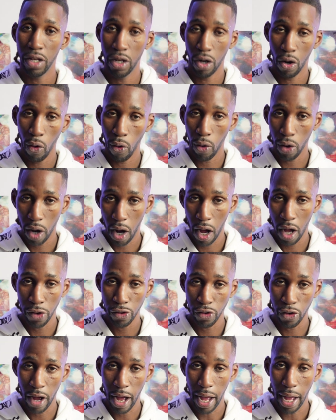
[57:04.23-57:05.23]
your own
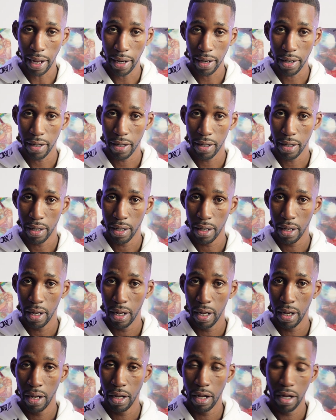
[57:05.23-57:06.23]
contract.
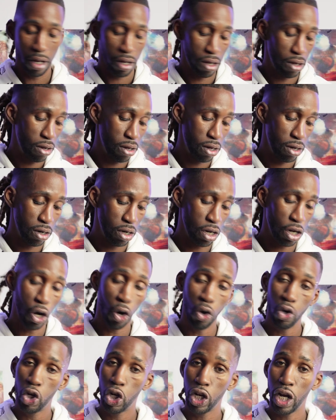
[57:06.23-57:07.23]

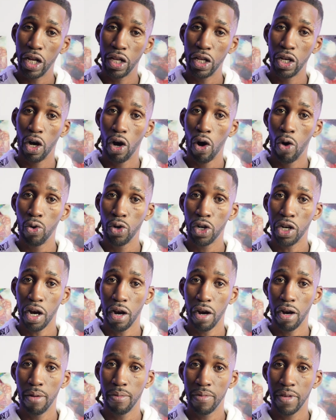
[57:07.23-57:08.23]
Negotiating your own
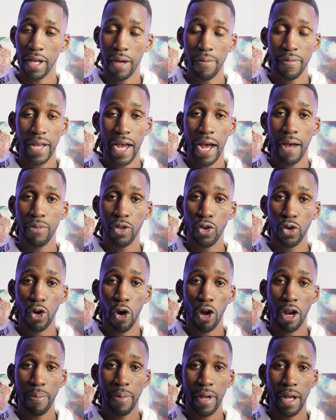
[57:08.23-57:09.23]
terms. Sometimes you're
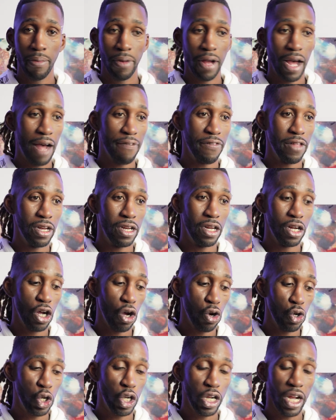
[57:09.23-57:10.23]
going to be able to have to
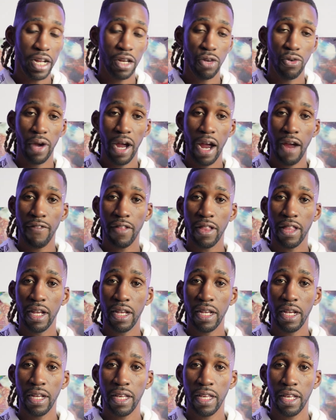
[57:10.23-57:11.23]
negotiate and do
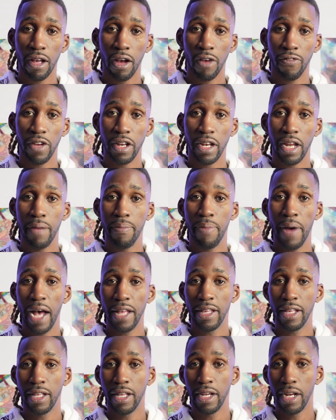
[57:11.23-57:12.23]
everything yourself and then
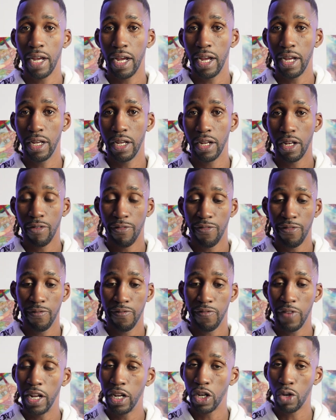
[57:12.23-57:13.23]
pass it to the agent to
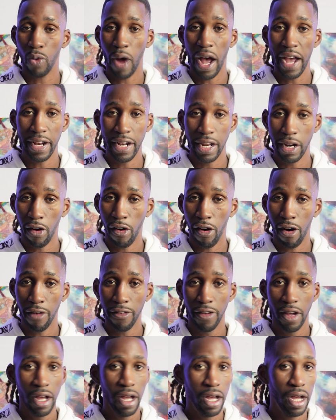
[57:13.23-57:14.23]
finish writing it
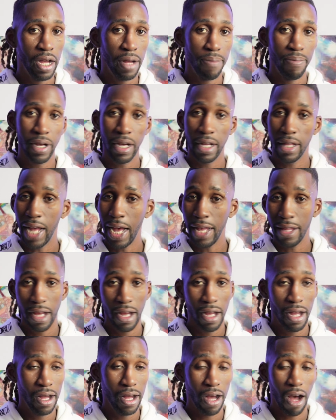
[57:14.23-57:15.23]
off. Because
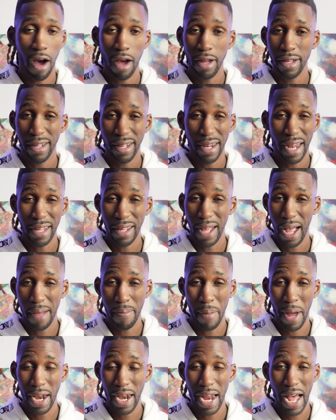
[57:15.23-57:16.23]
that's how
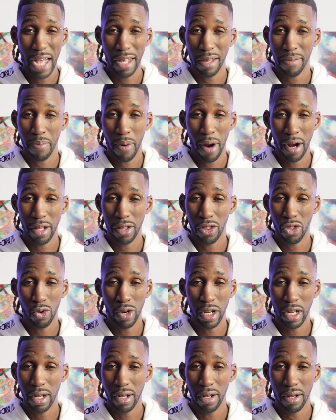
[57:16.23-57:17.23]
my last probably
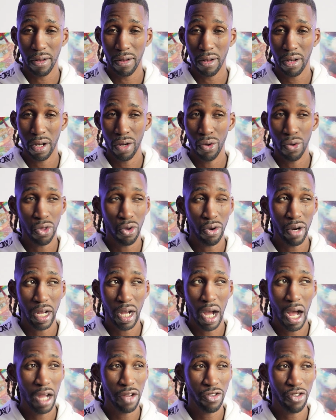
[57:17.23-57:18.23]
3
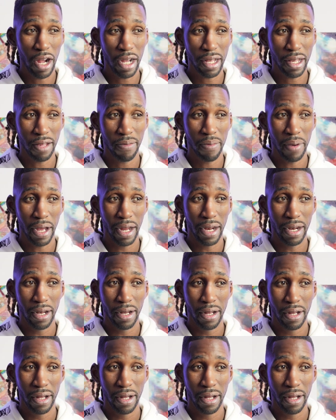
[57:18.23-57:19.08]
contracts has been.